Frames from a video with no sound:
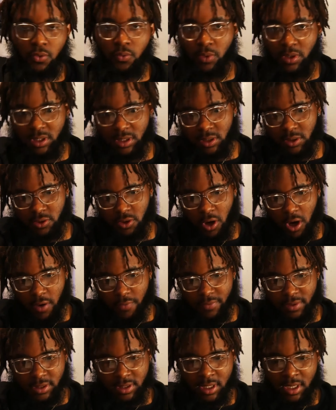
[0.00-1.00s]
which is
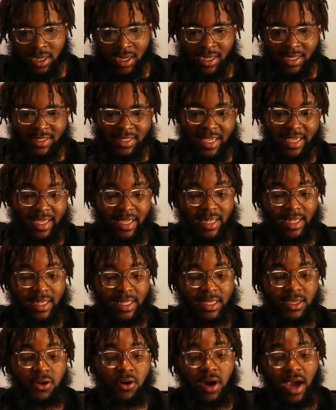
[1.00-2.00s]
Jarvis, taking
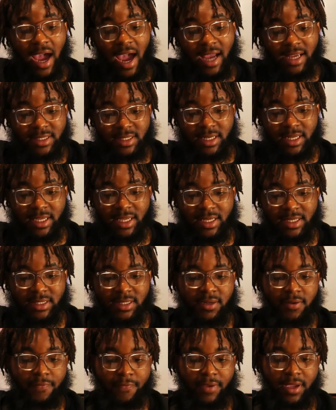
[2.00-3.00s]
legal action against the
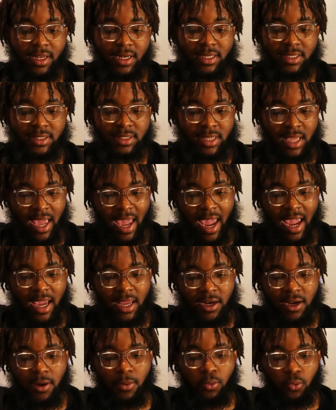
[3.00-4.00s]
defendants,
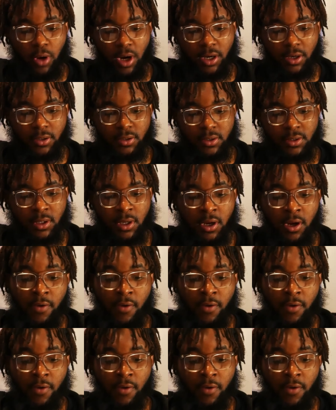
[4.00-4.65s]
A&M Records,